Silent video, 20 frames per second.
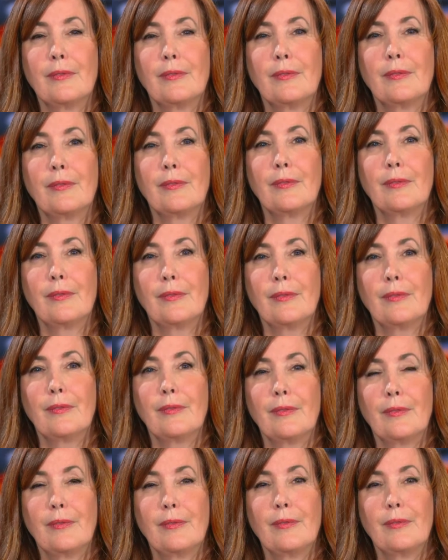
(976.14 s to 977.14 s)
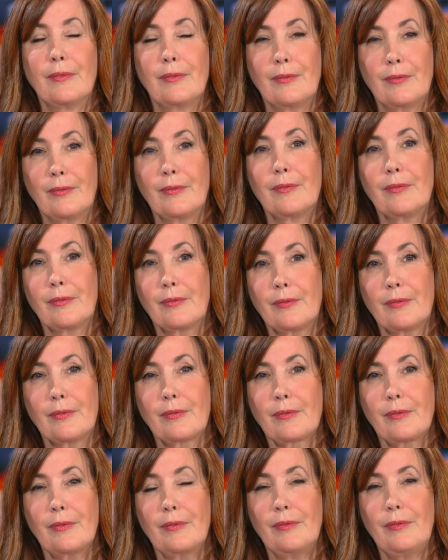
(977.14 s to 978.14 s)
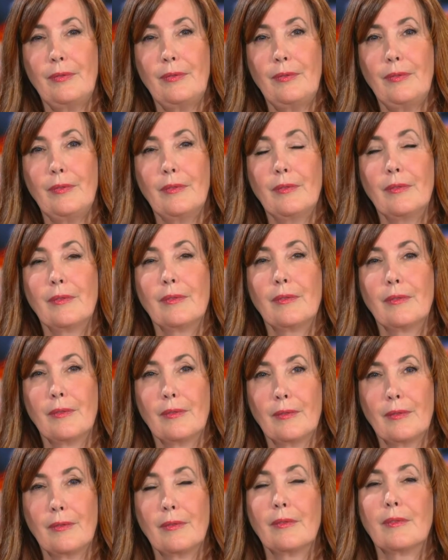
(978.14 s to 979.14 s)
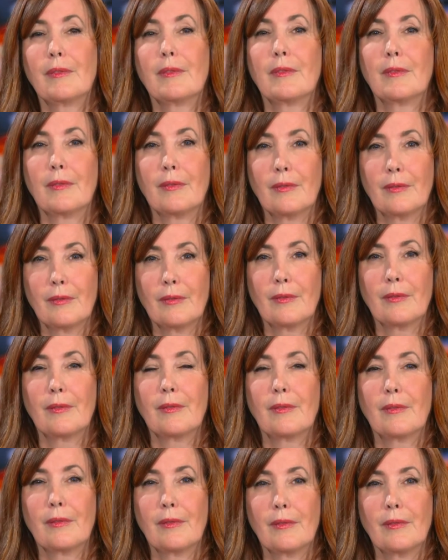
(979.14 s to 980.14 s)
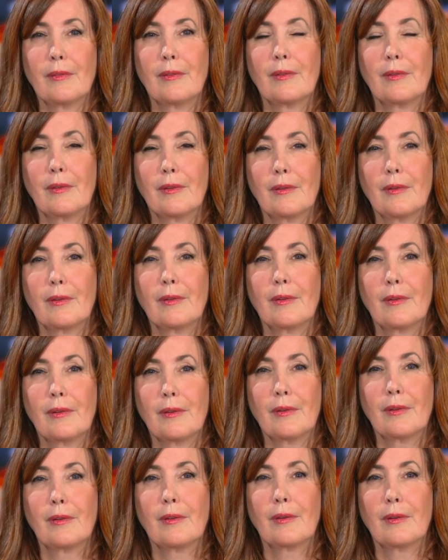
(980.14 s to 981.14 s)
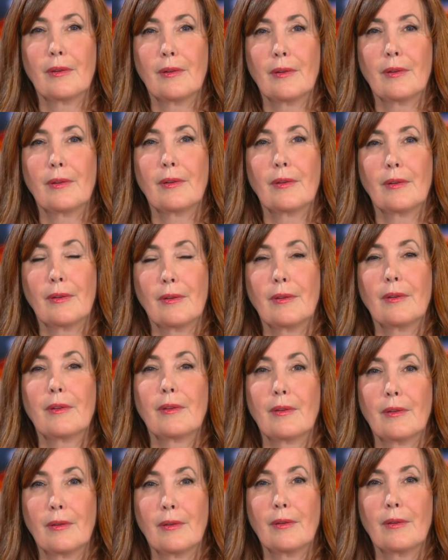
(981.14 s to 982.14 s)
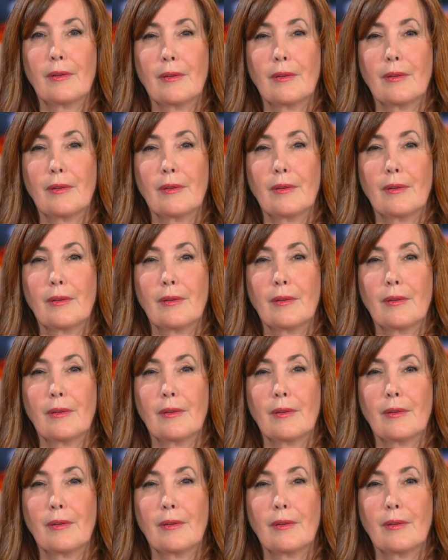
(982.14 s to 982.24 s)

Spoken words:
[no speech]